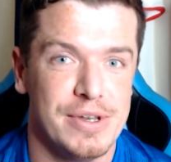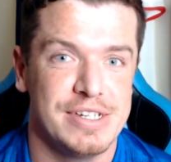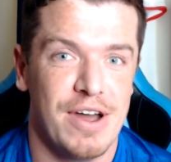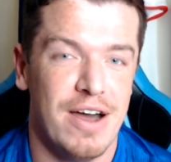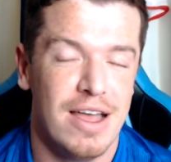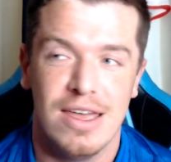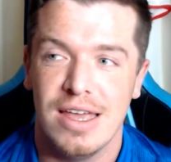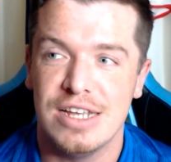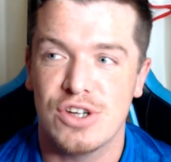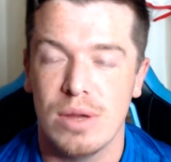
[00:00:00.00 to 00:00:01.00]
He's got
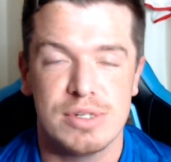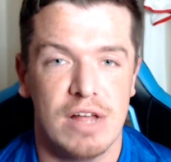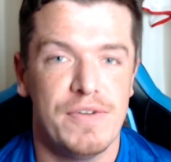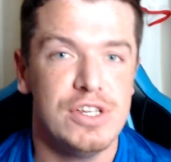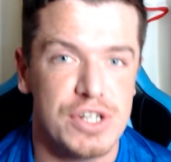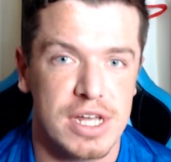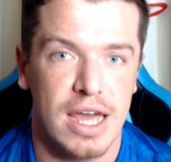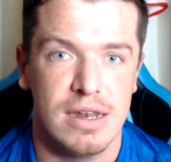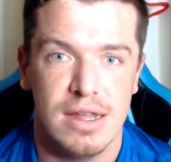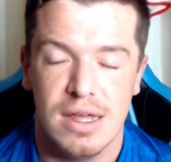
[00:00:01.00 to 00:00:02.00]
he's got himself injured
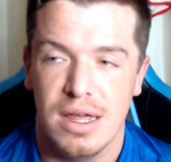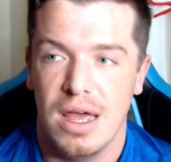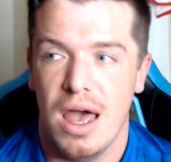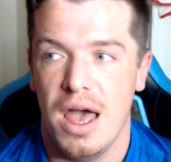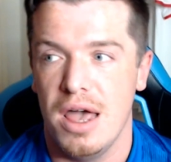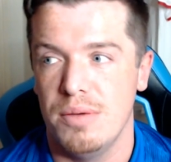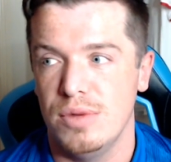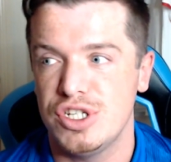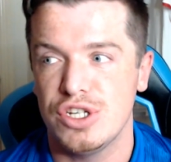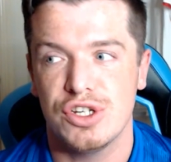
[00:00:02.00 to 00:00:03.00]
again um,
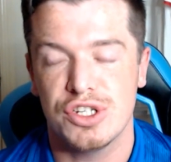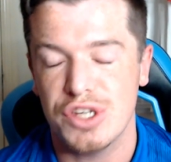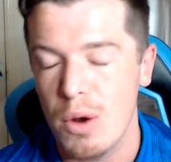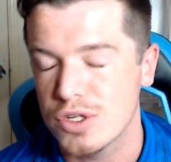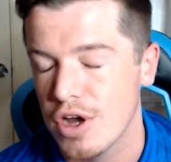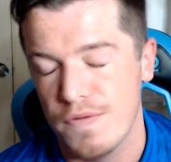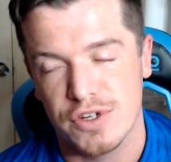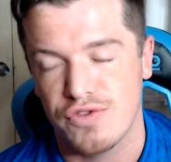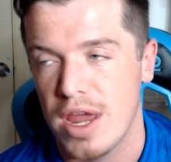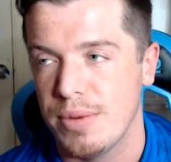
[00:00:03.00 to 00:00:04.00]
which is just so, so
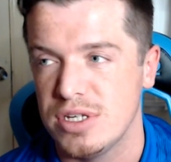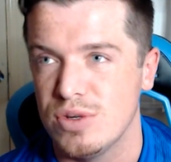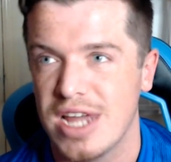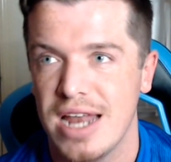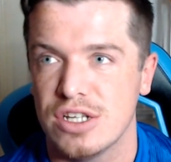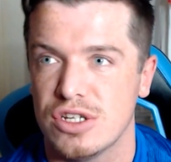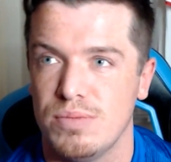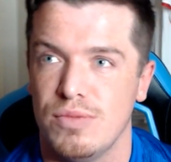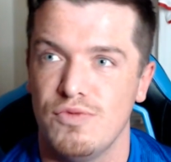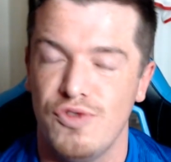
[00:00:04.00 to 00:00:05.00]
frustrating because he was getting
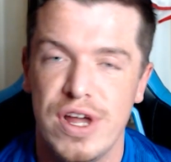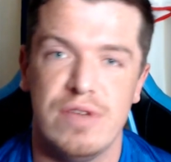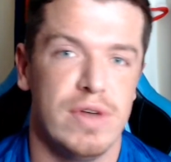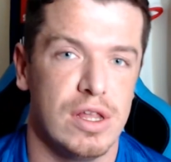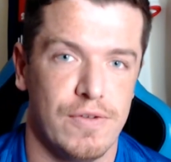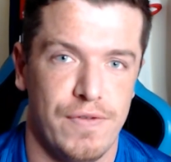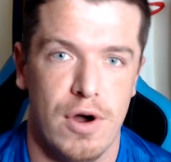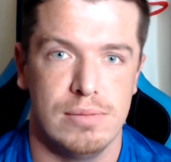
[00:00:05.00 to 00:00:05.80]
some really, really good form.